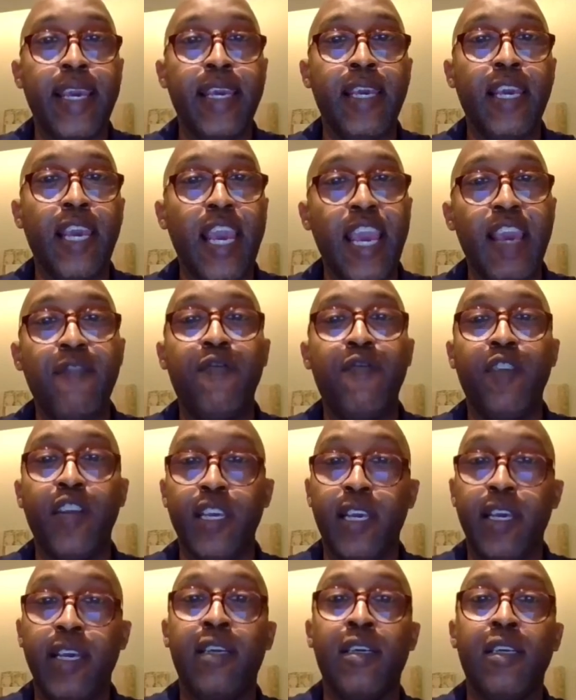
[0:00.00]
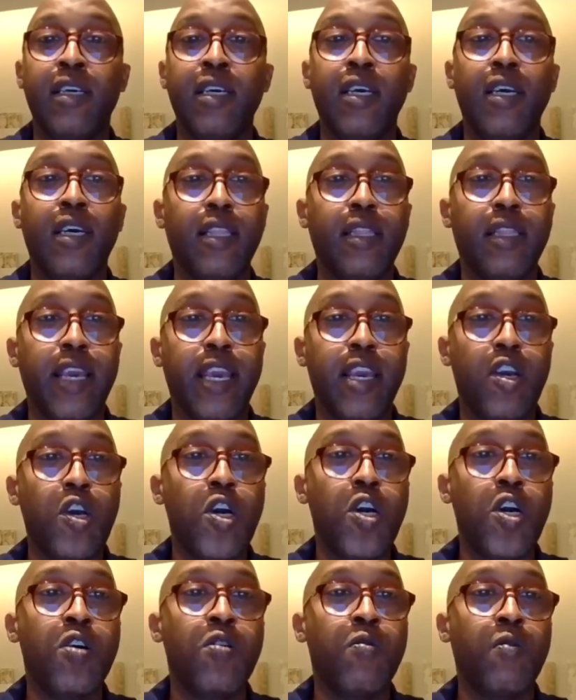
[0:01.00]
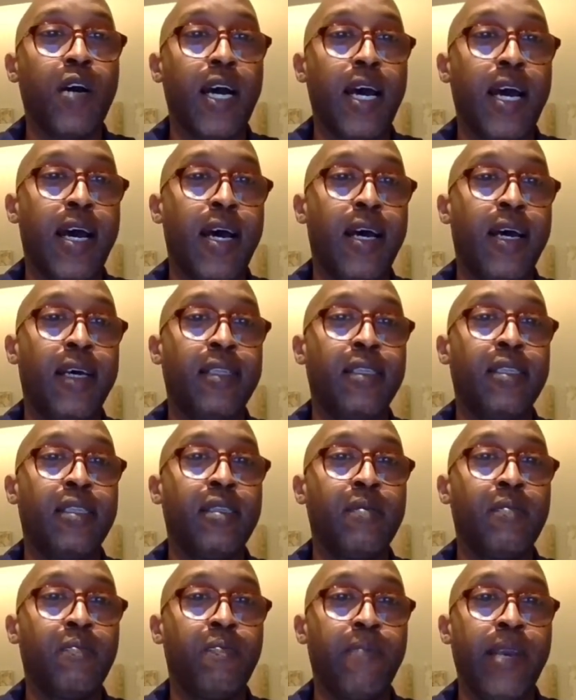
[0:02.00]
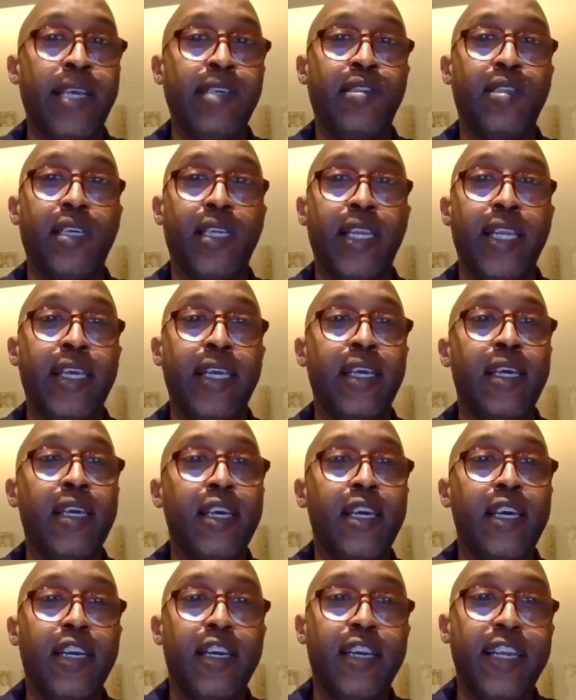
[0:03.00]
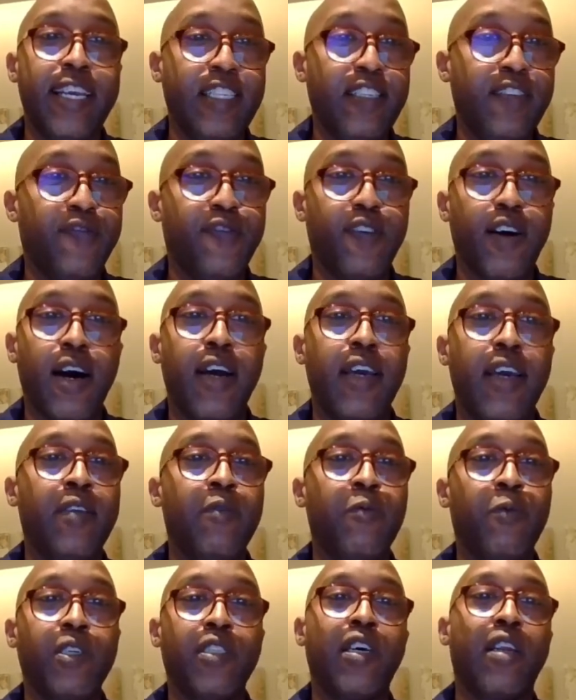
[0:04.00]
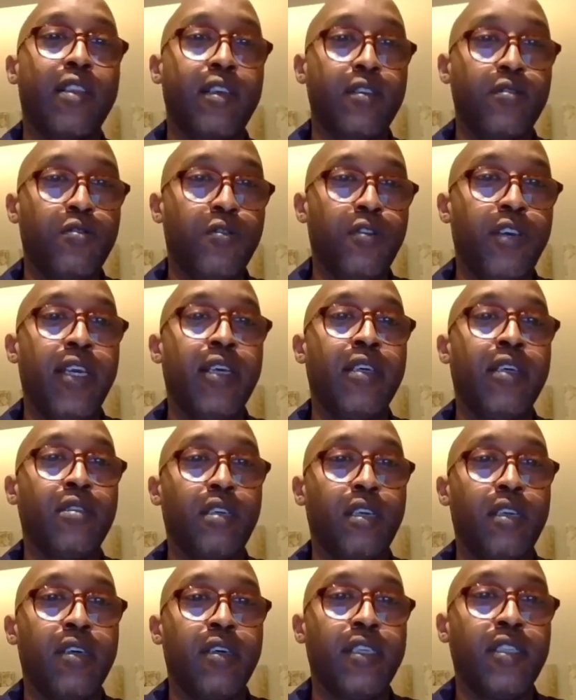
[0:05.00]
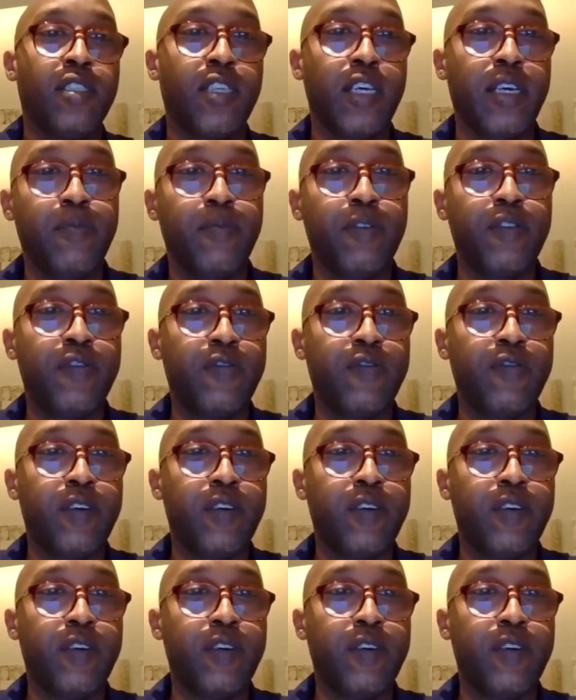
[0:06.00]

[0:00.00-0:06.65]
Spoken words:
every year they go and basically redefine what are they doing, in terms of